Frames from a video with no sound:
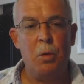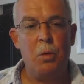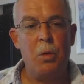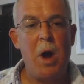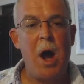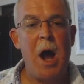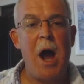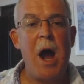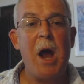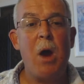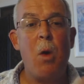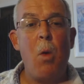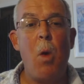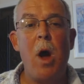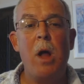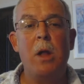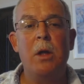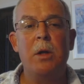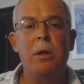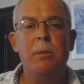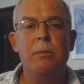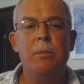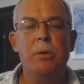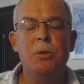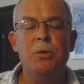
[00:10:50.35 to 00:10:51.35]
high
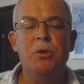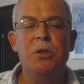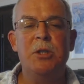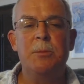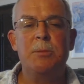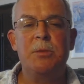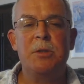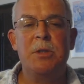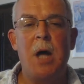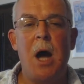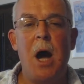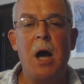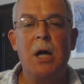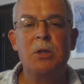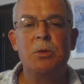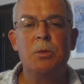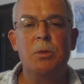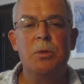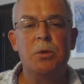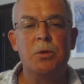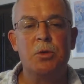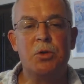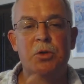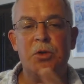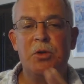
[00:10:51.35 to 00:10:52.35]
quality blue chip stocks
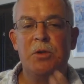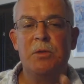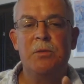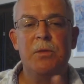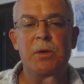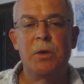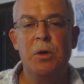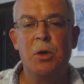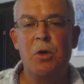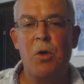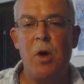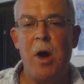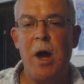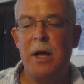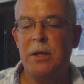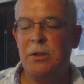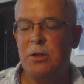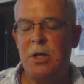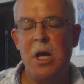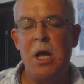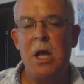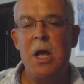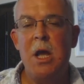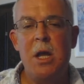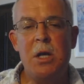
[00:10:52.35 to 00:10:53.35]
when there's a severe
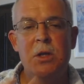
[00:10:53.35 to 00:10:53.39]
crash